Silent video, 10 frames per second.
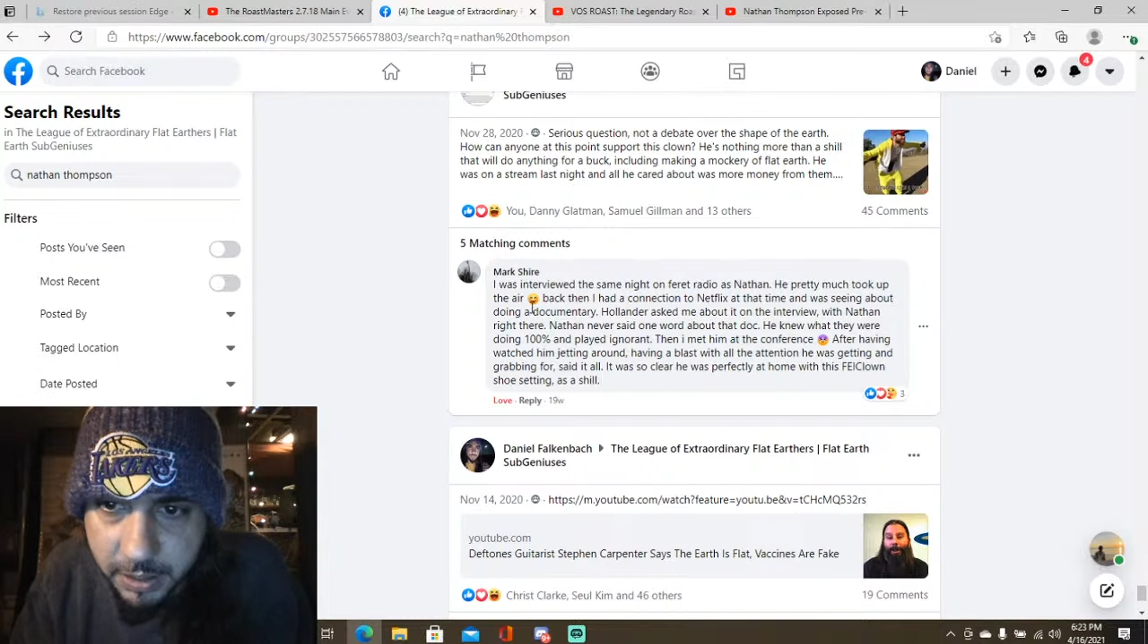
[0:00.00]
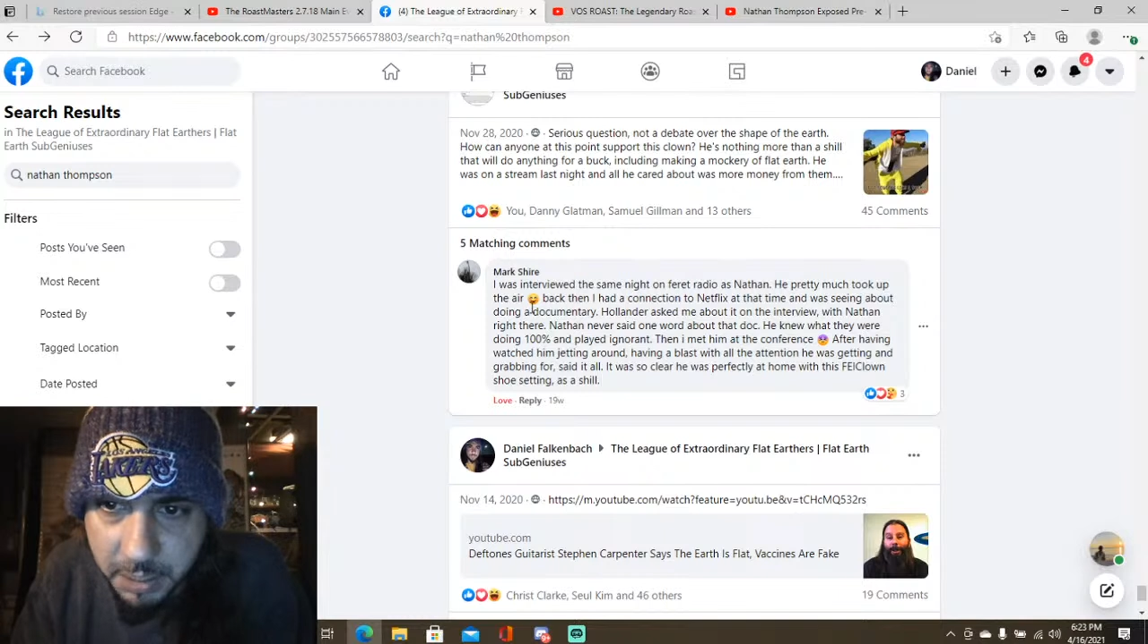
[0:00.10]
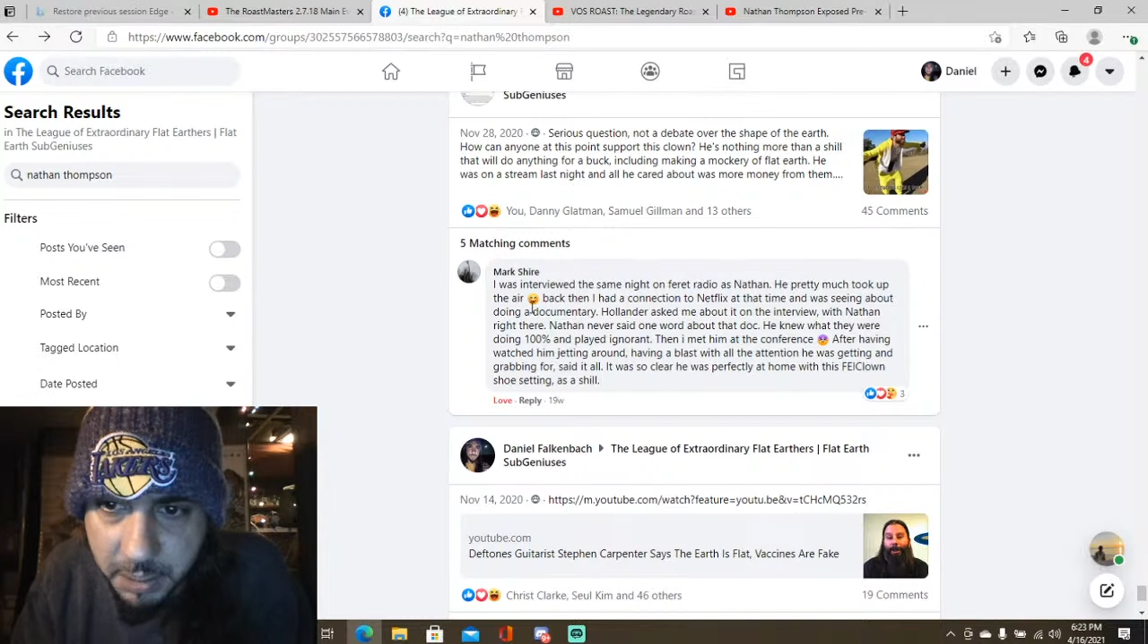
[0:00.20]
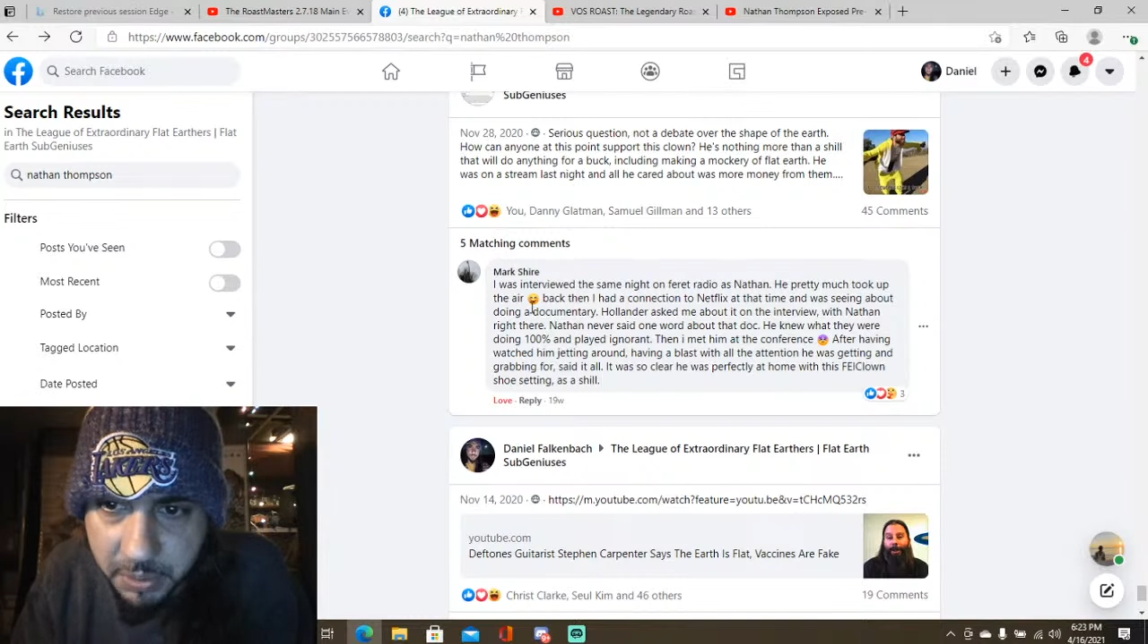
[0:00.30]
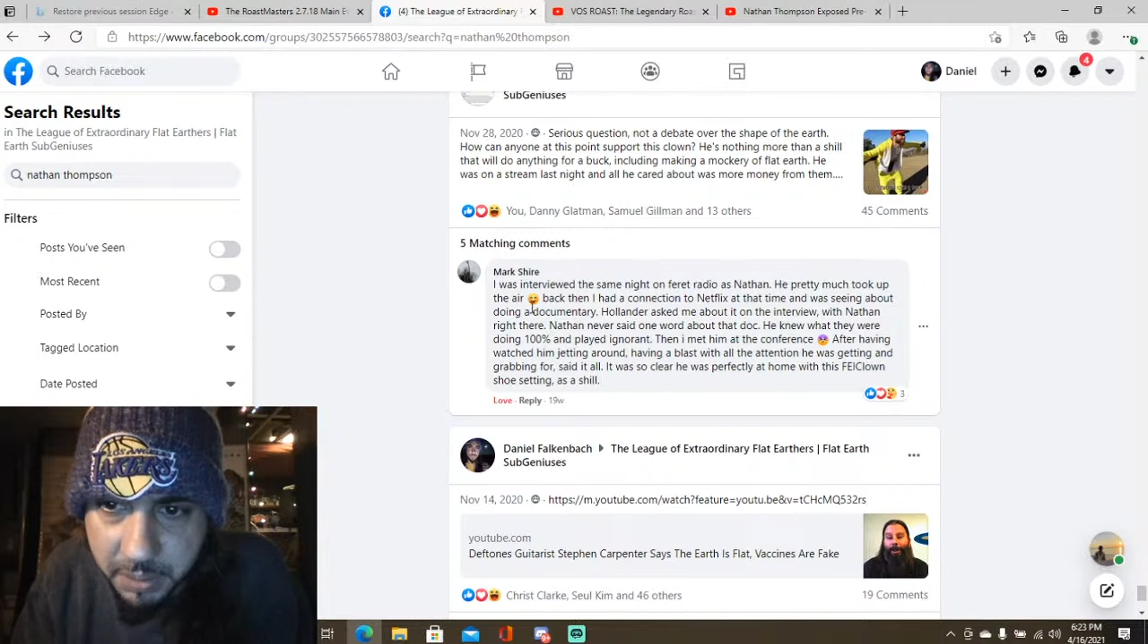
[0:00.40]
He
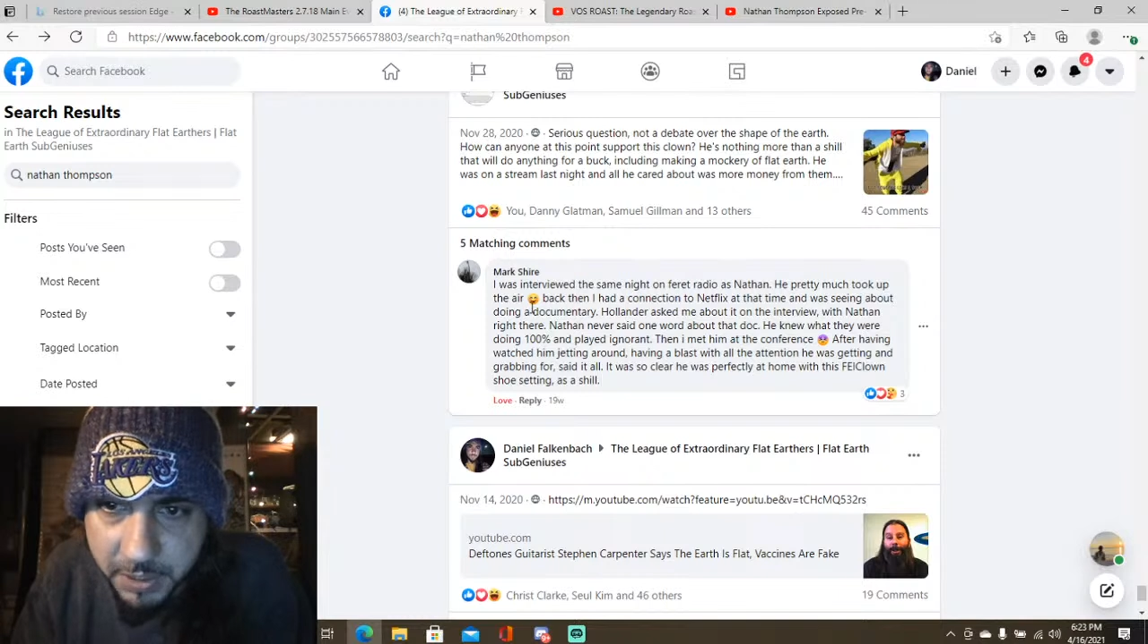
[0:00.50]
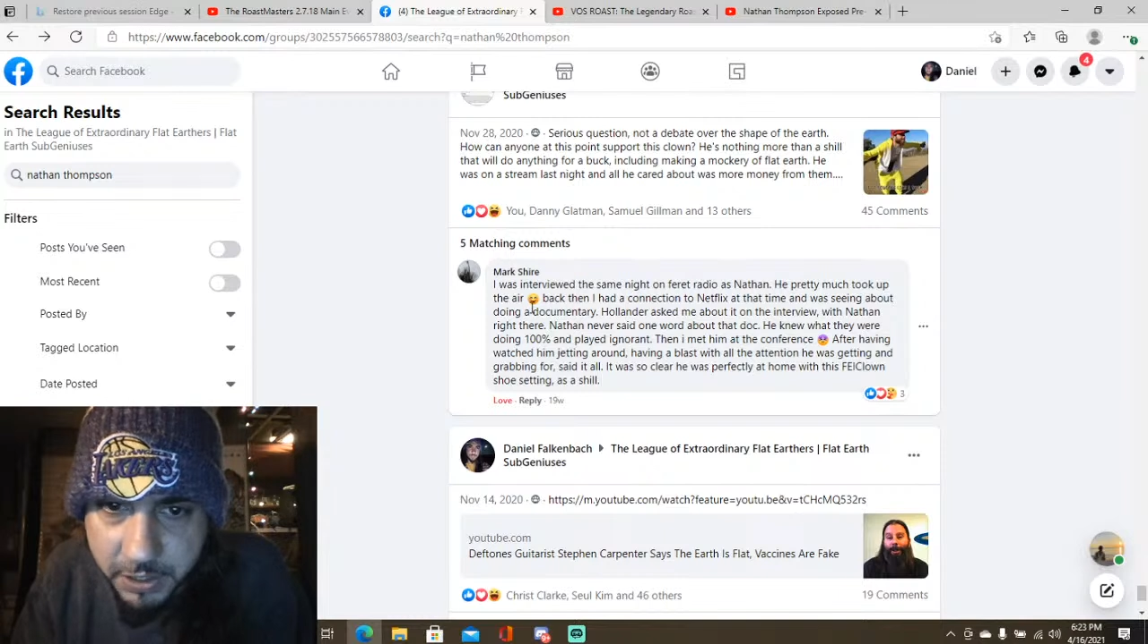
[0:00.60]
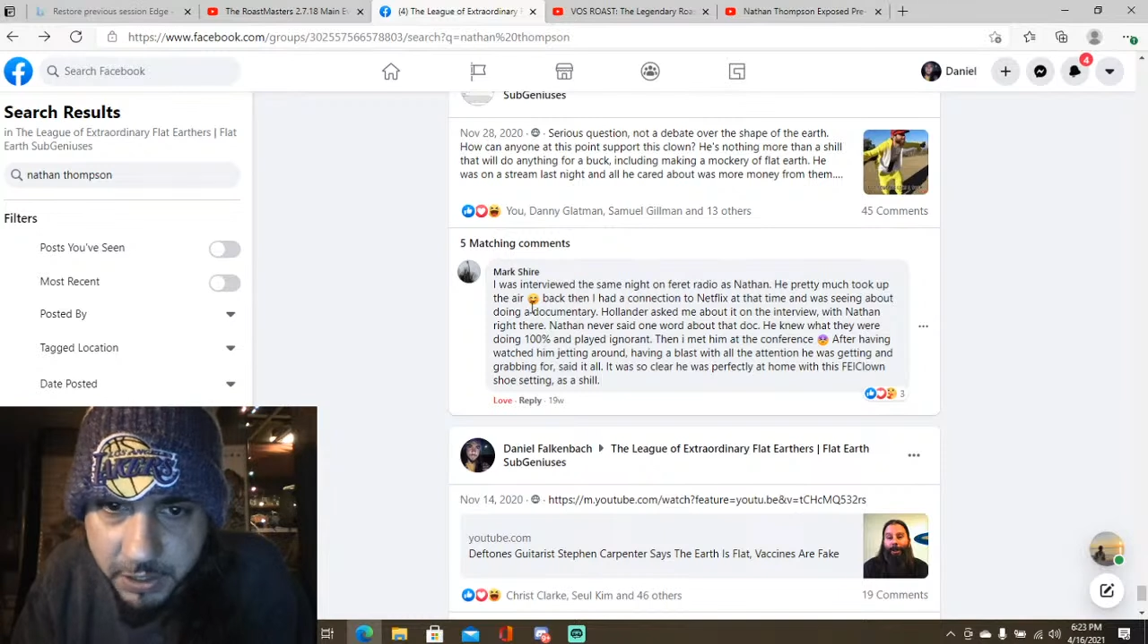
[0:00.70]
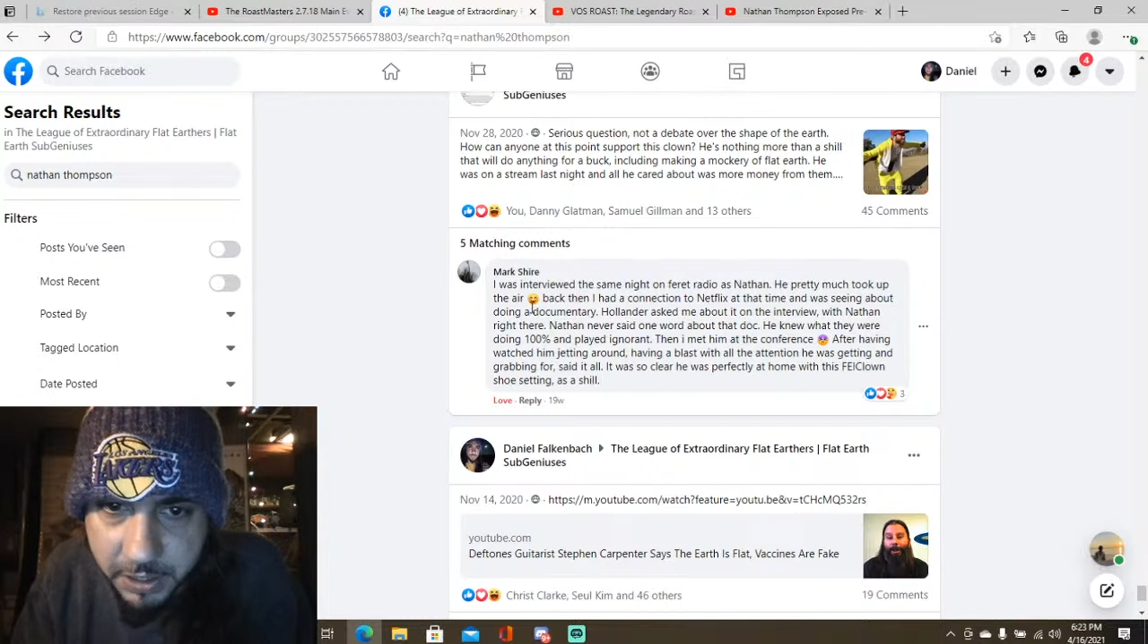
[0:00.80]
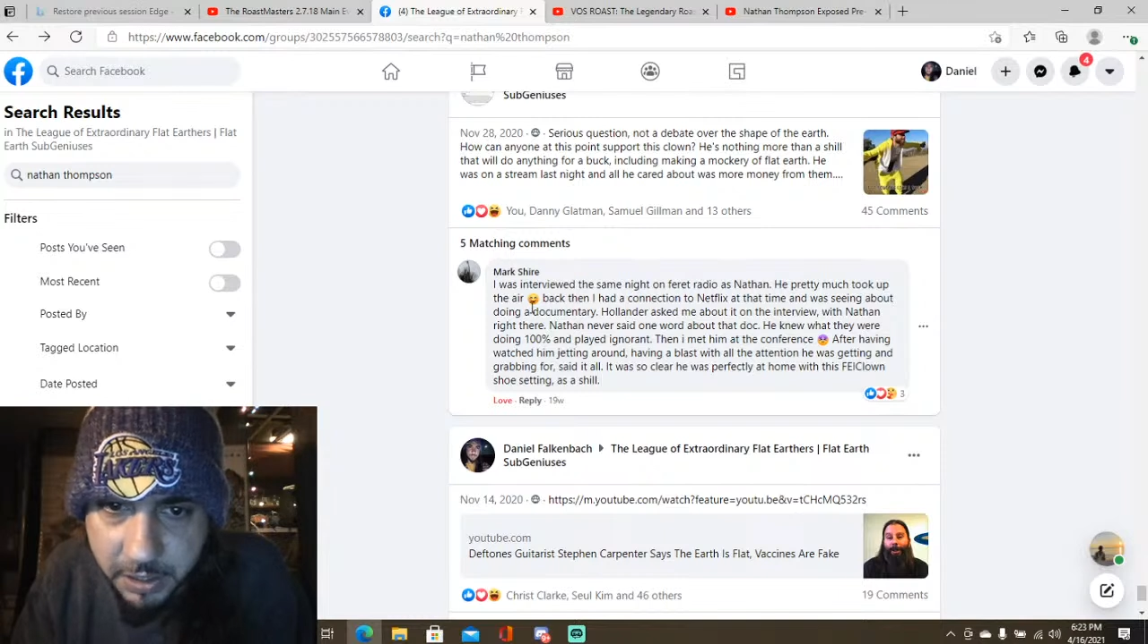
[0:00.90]
pretty much
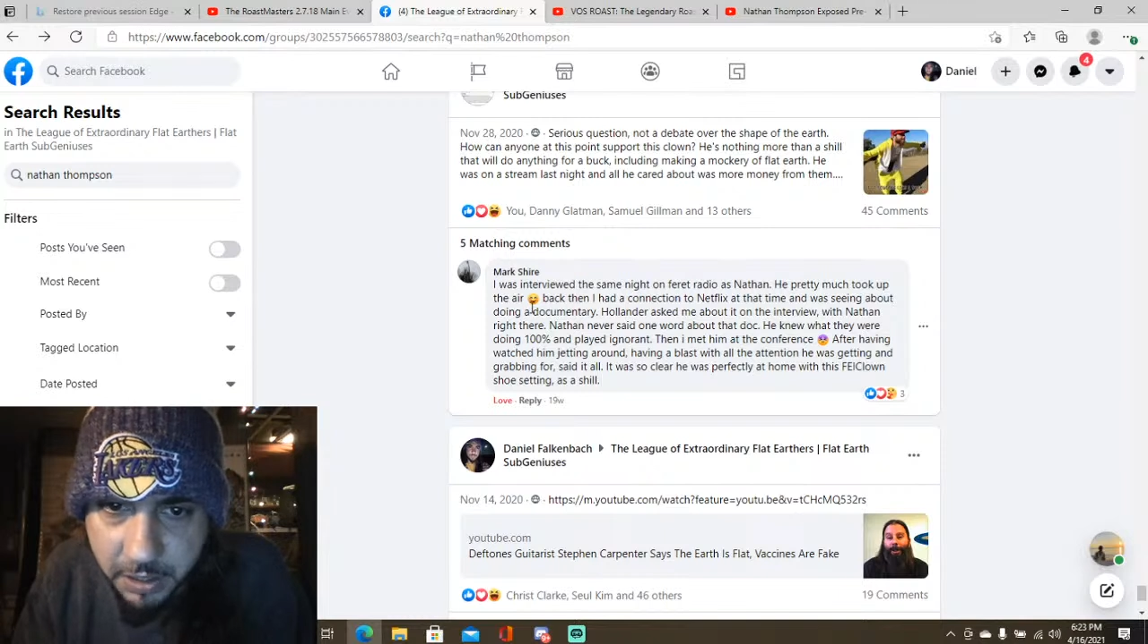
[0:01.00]
took